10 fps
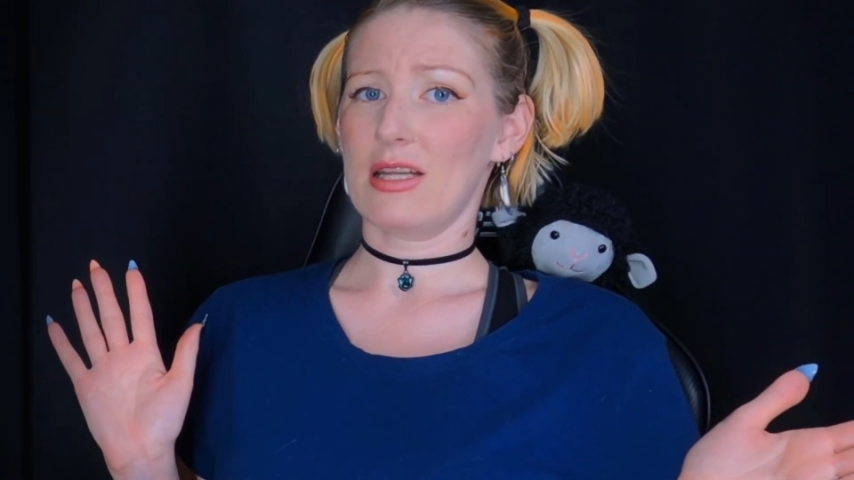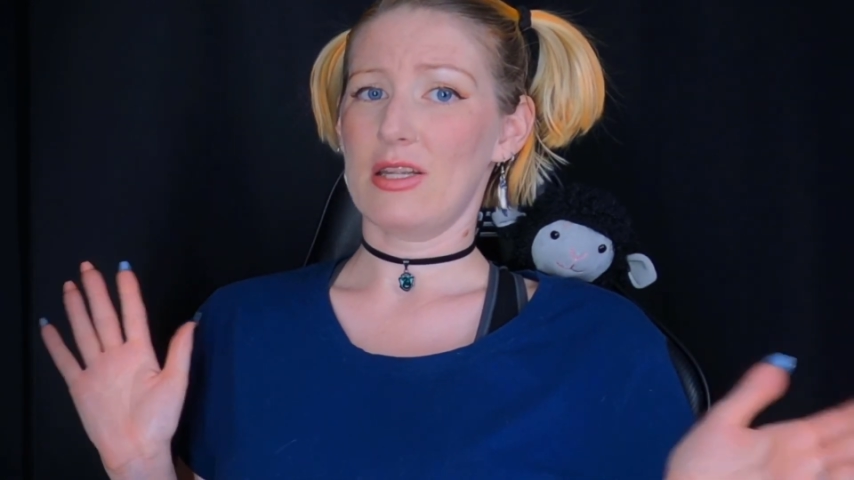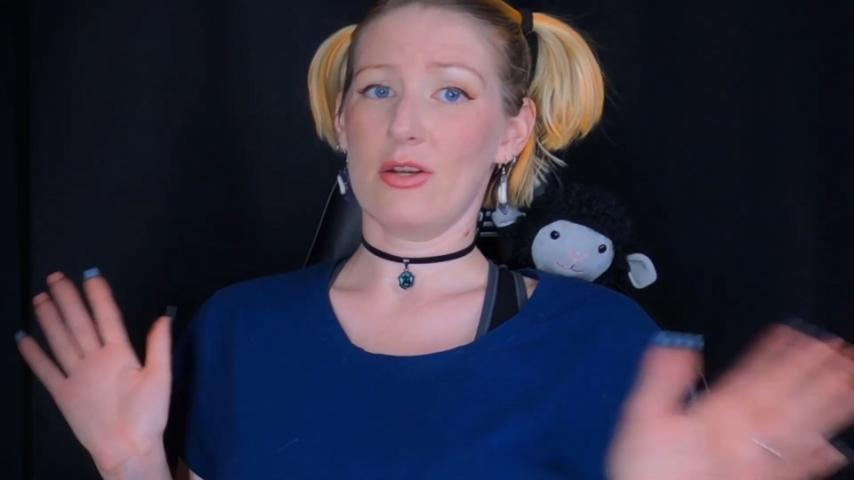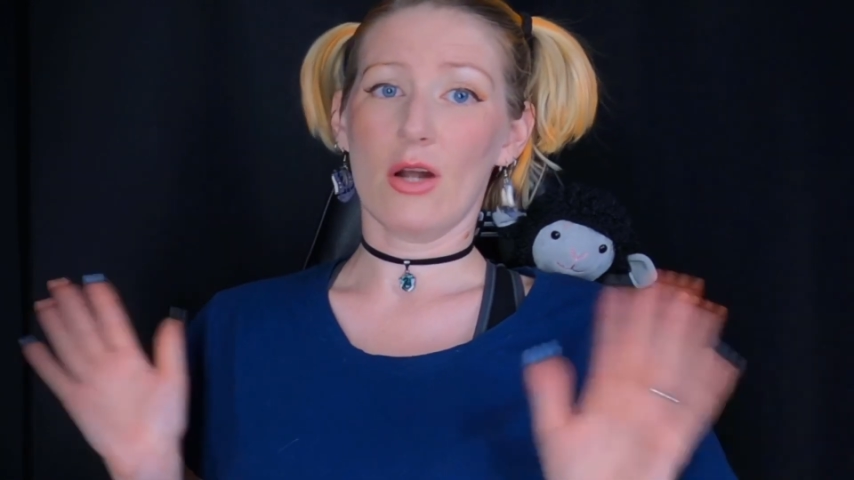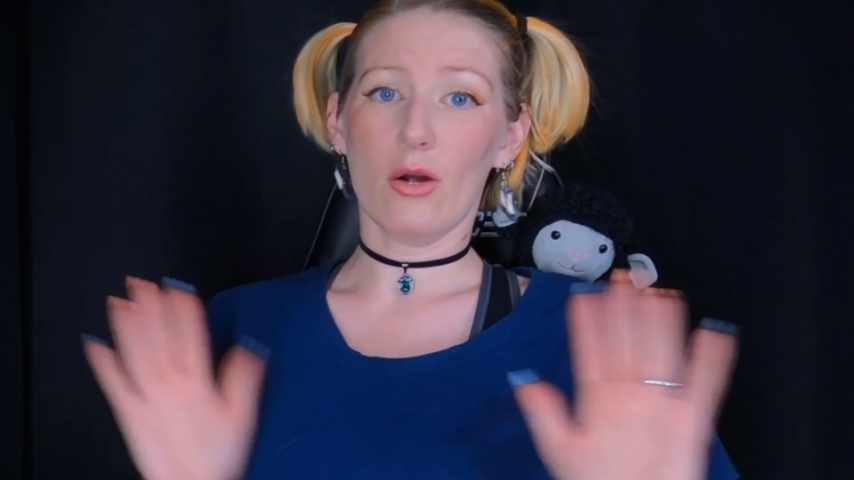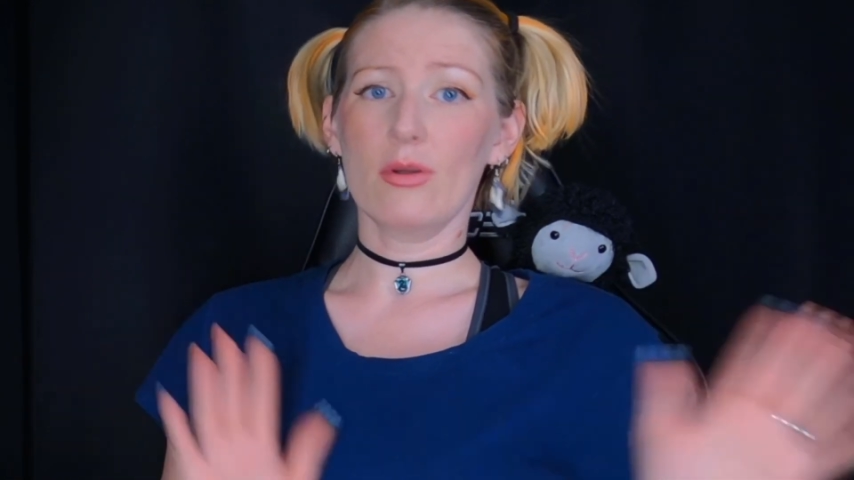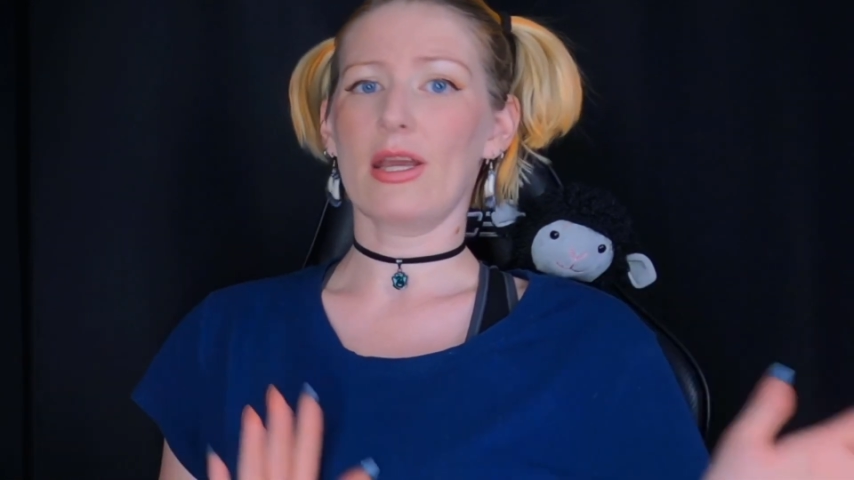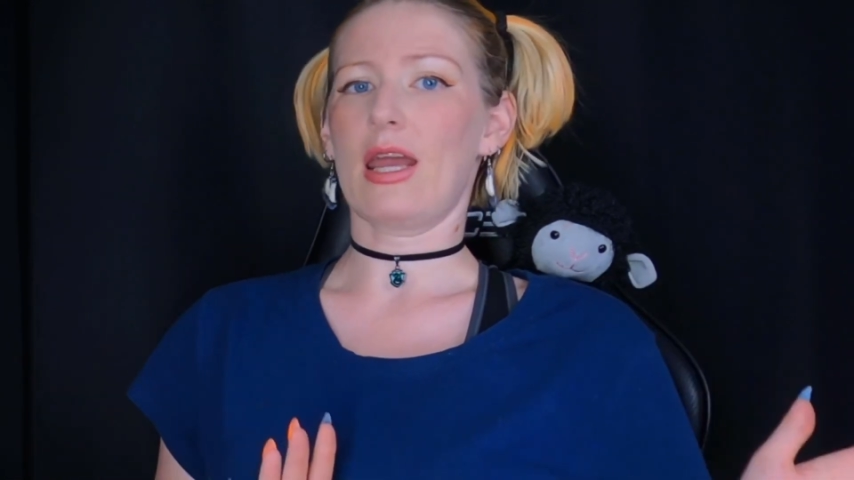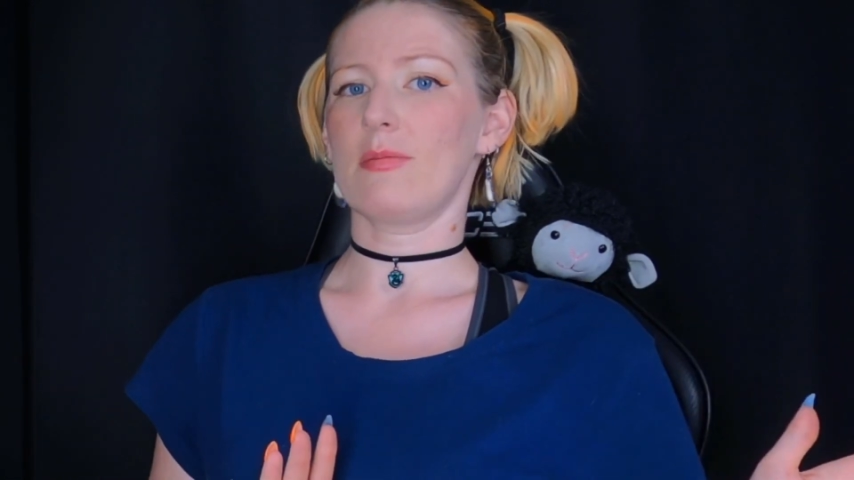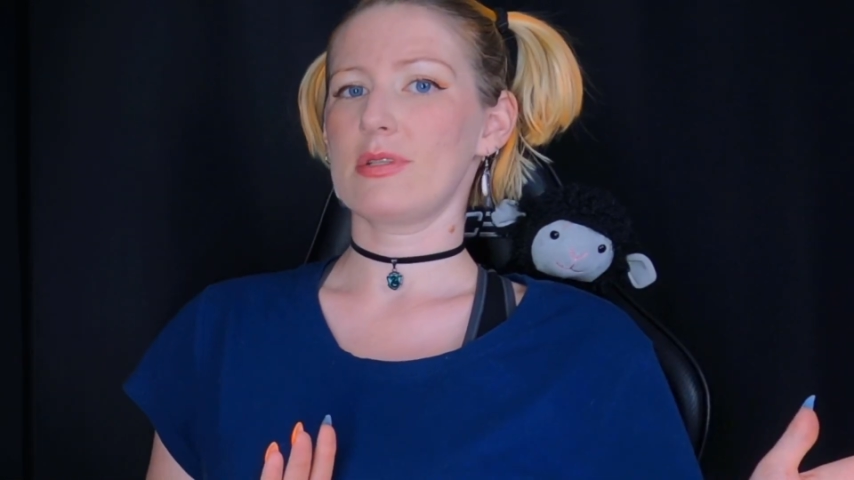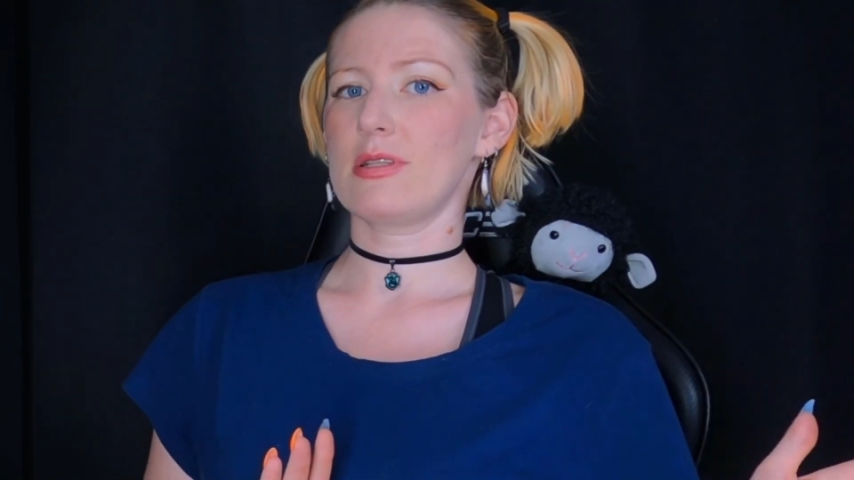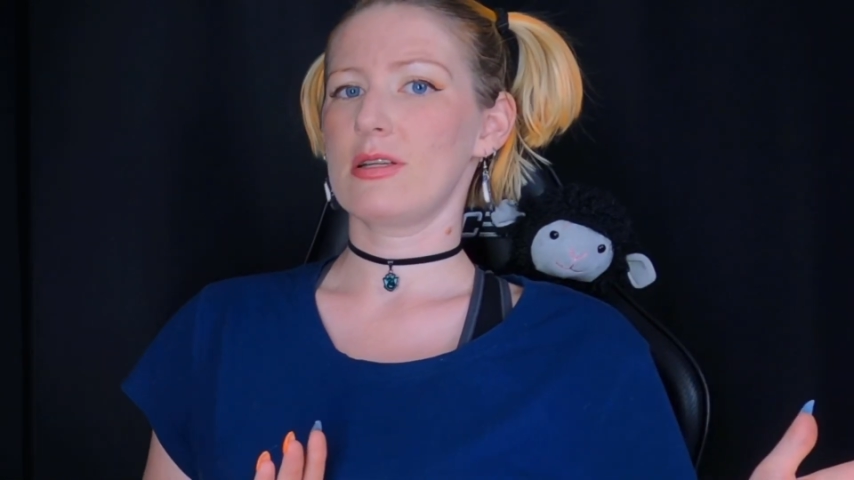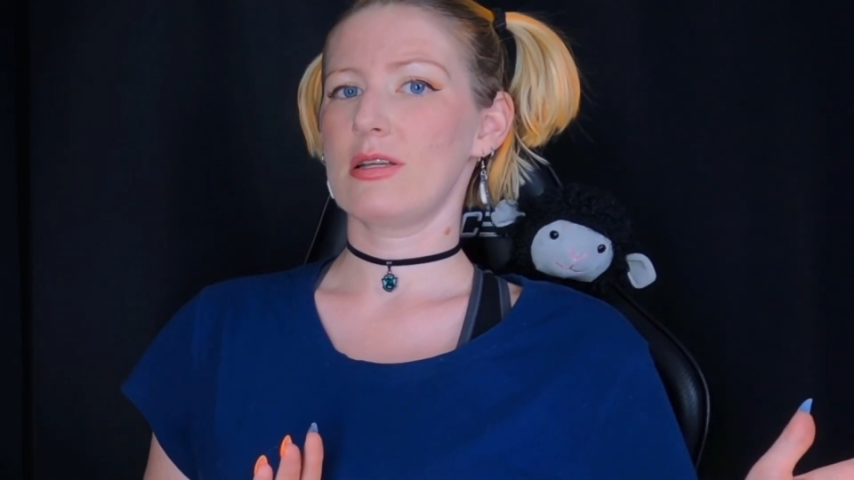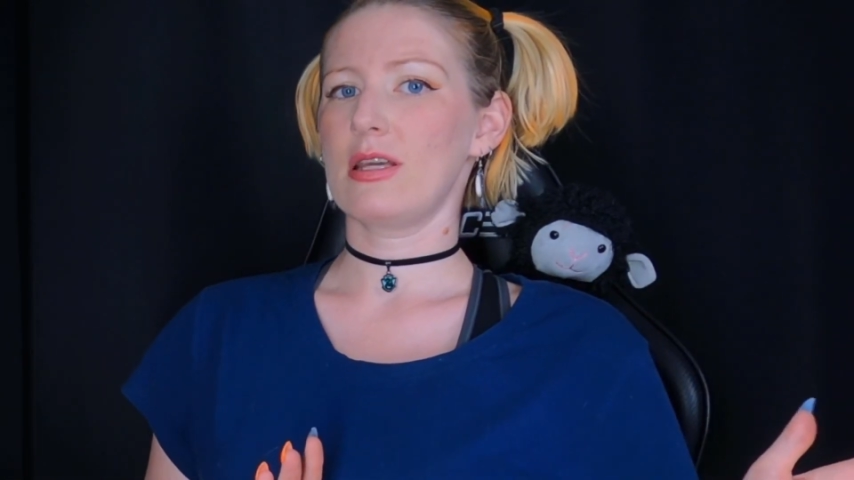in your own games,